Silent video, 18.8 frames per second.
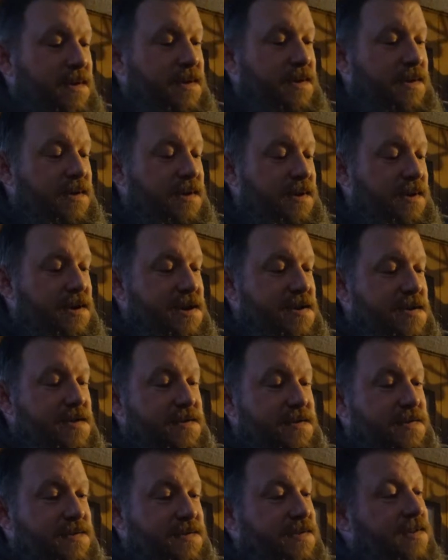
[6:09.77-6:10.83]

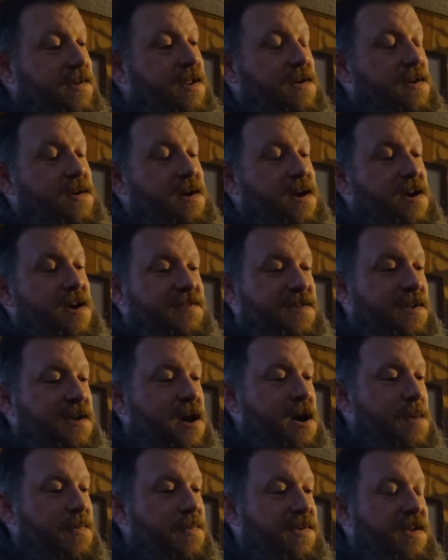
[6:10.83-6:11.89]
it was an interesting
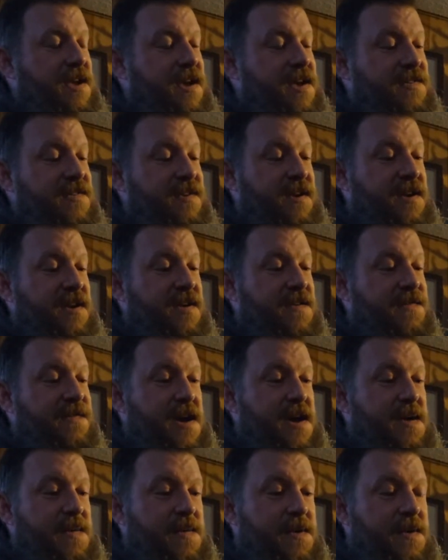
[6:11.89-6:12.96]
competition. If
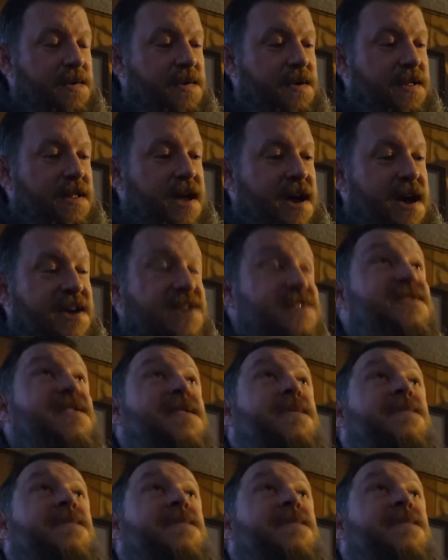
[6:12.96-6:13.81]
I would have realized it was